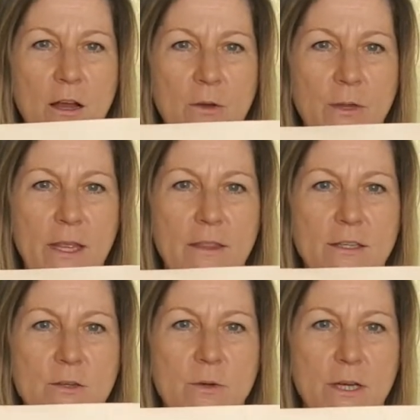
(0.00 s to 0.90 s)
Oh yeah,
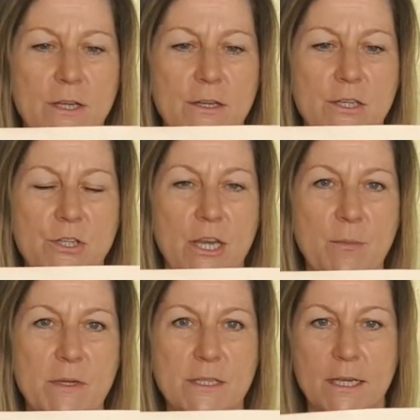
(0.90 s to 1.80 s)
that's quite a nice
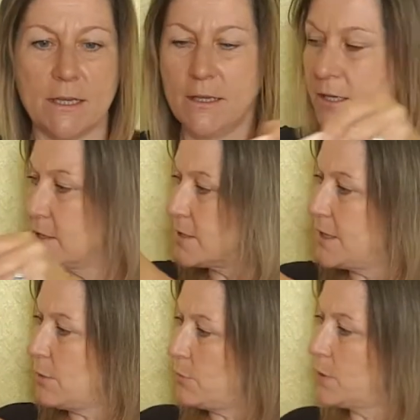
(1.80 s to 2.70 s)
shape, isn't it? So
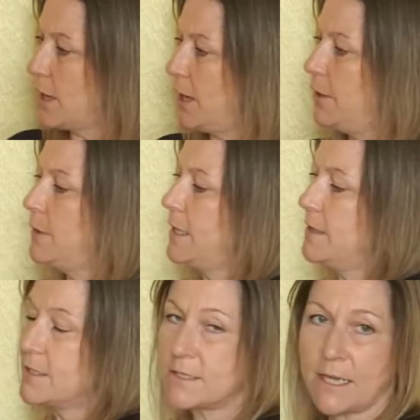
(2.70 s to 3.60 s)
that will go
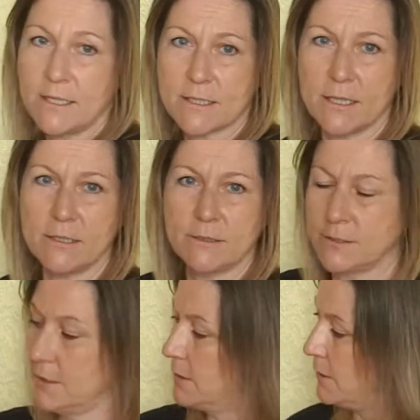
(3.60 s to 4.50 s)
in the centre
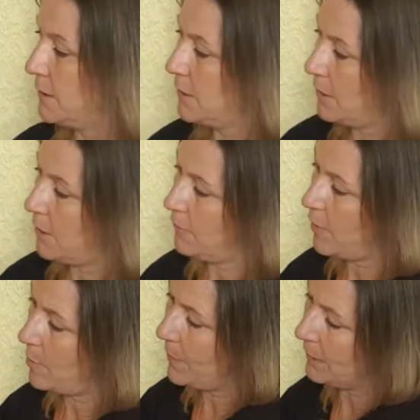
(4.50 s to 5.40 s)
of
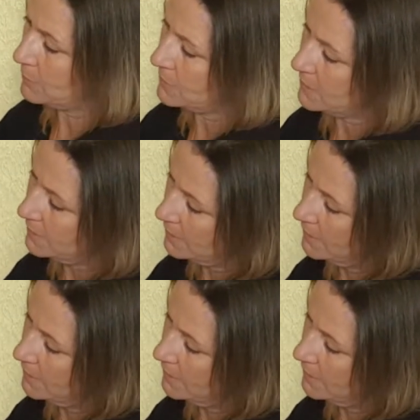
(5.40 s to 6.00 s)
our belt,